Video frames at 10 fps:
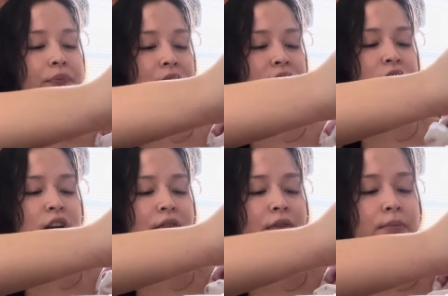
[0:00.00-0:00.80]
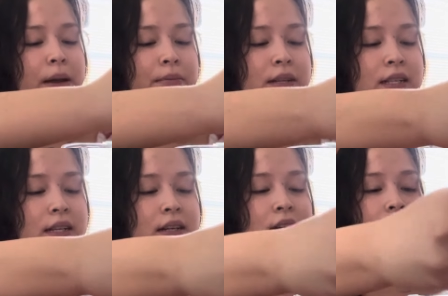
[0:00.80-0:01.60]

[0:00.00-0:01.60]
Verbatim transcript: Is it good for babies to